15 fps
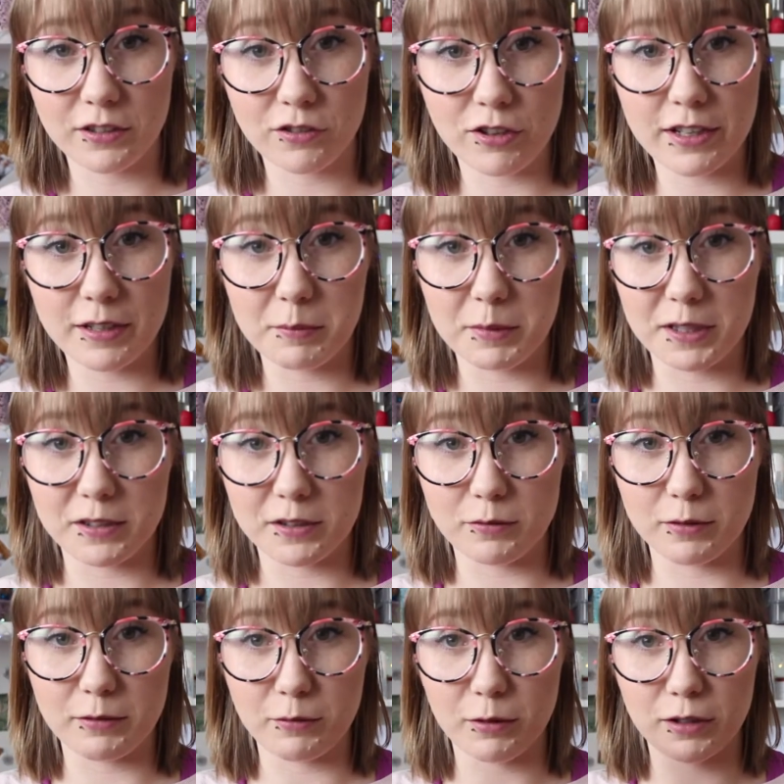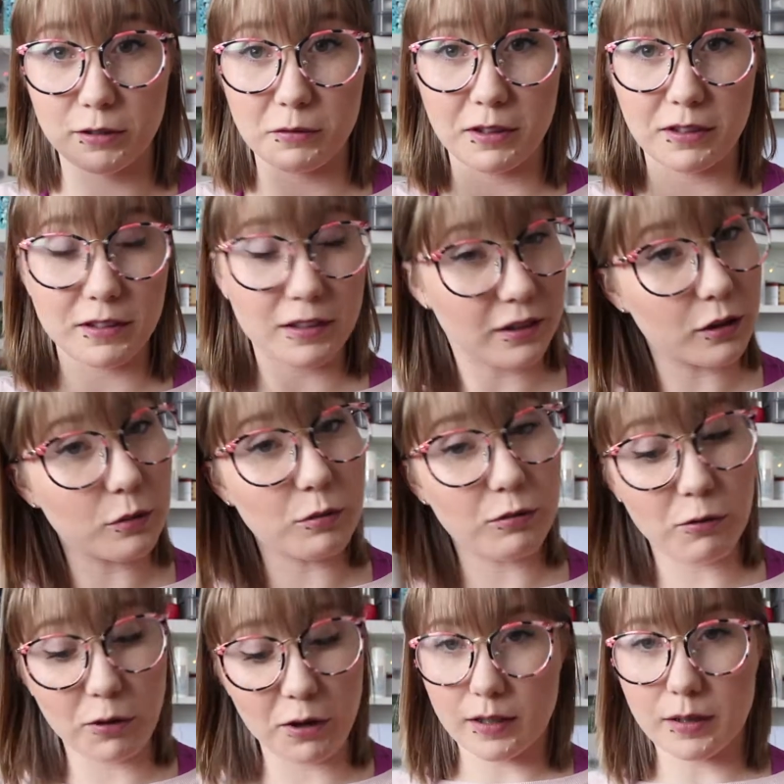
a treat because we've worked with a clicker before.